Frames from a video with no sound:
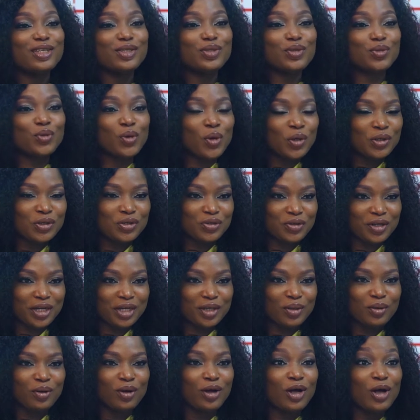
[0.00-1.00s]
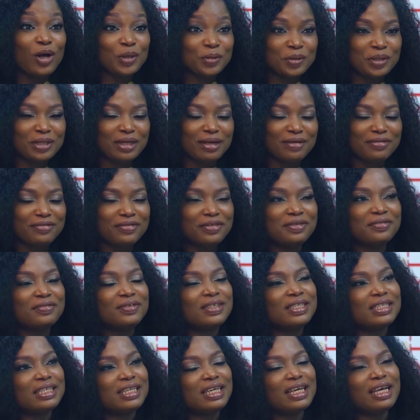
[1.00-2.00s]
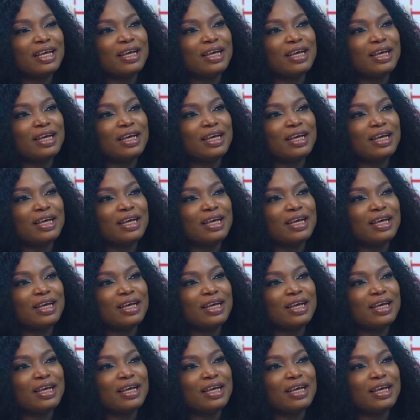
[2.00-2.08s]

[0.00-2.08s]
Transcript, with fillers: 200 or 150.